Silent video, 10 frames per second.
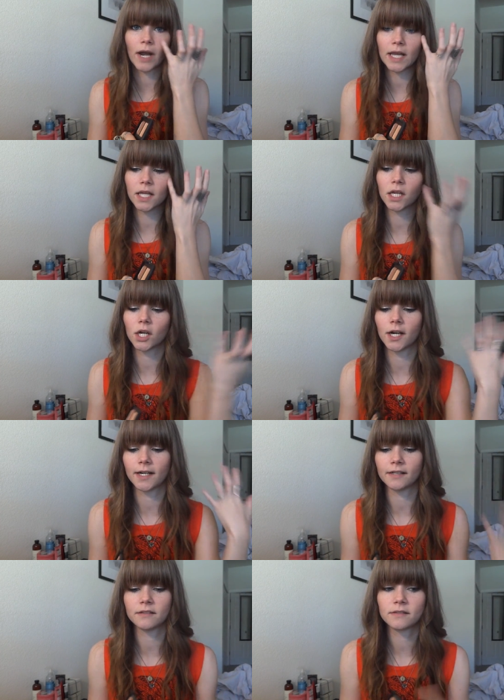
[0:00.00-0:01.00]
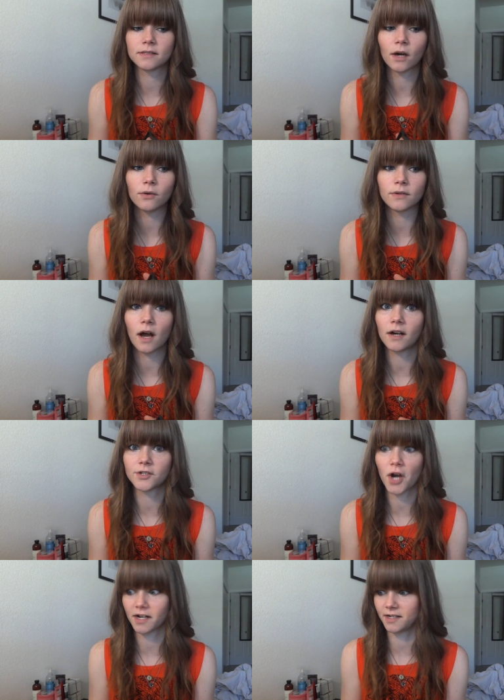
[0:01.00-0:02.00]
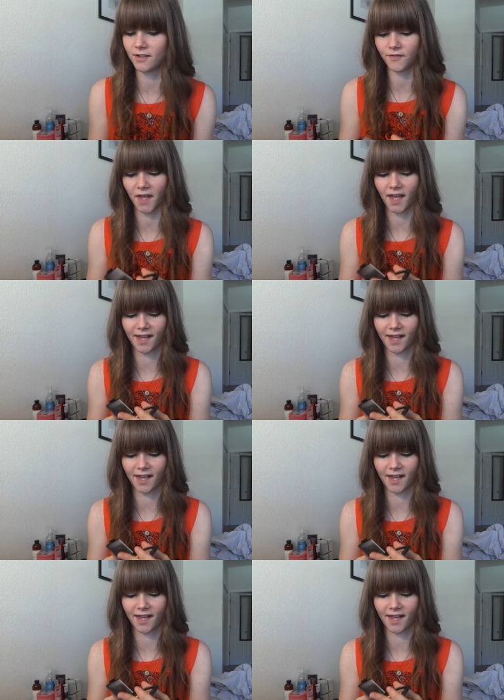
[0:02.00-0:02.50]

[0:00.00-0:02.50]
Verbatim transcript: right here and it's so not attractive.